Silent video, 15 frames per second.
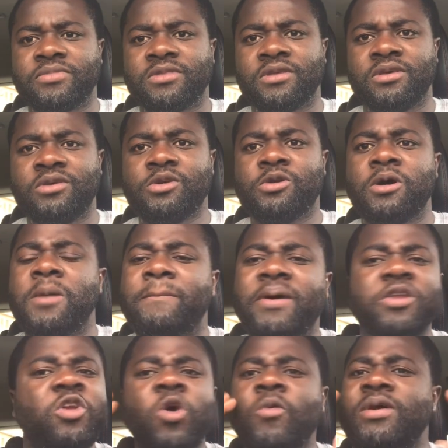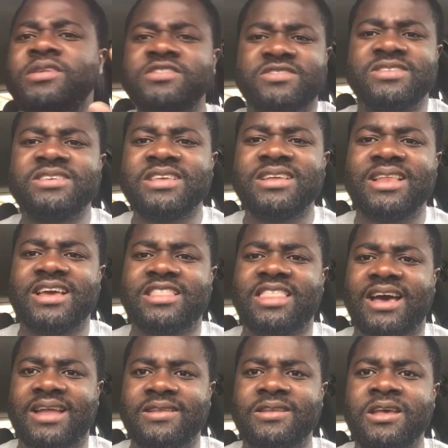You know, but no one is thinking like
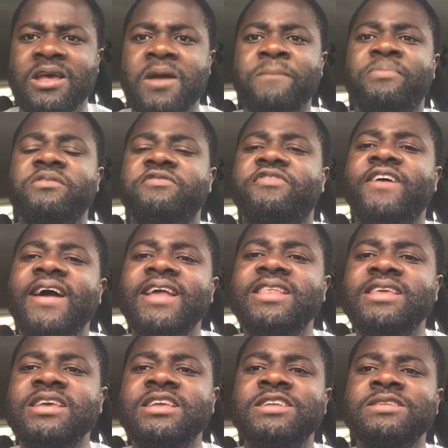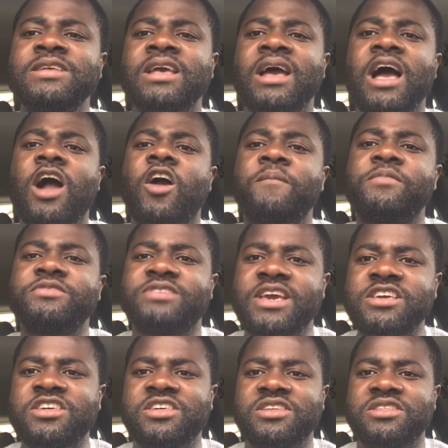that. Providing
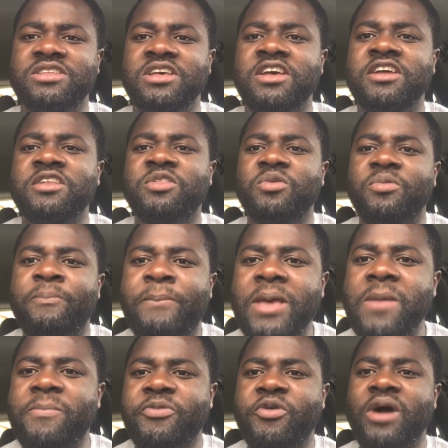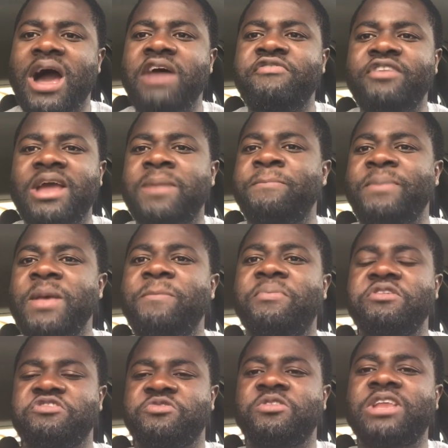accommodation to people, to African people,
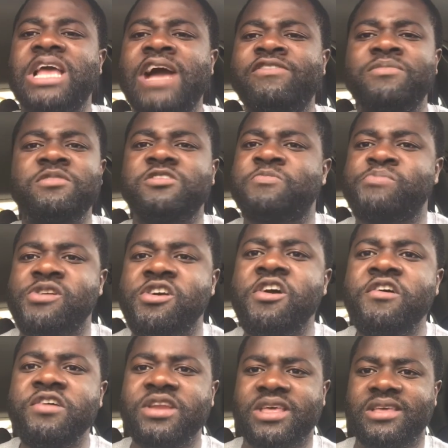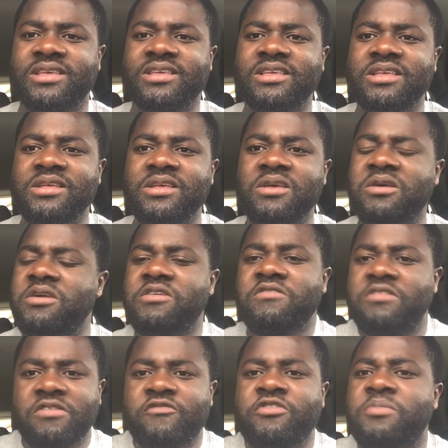is not government's priority
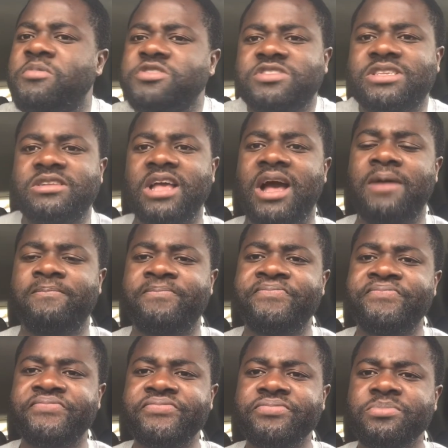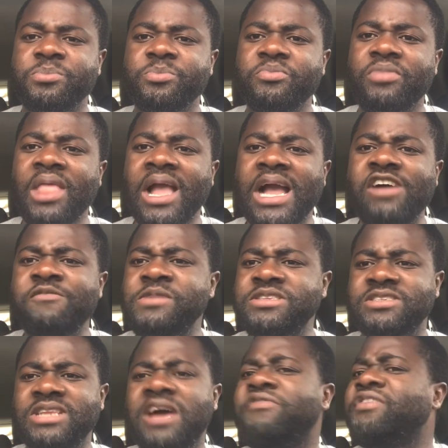for most governments
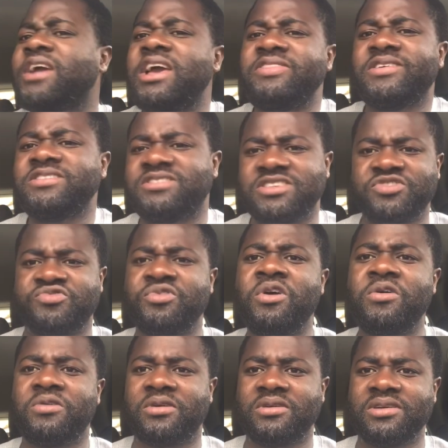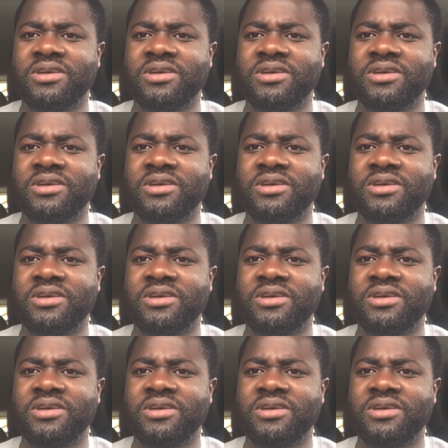in Africa, and that's just wrong.